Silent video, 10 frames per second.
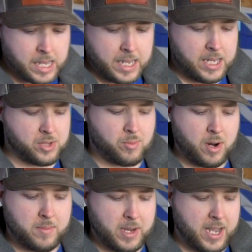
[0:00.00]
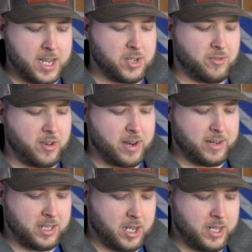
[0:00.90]
is run my edge
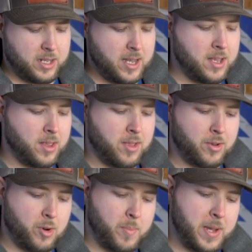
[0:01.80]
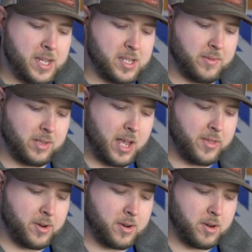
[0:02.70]
very lightly through a piece of
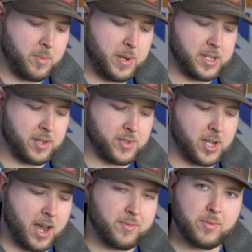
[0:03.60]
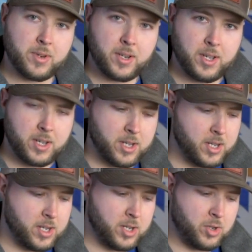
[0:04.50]
leather or piece of softwood.
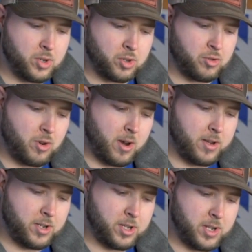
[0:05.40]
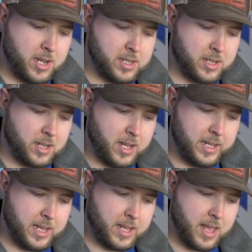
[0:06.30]
Just draw it just nice and
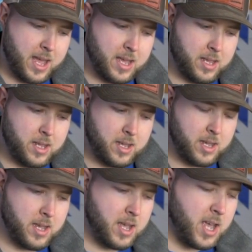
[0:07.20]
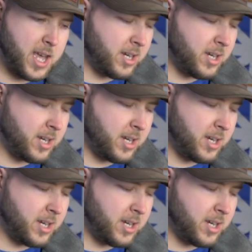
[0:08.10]
light like that, and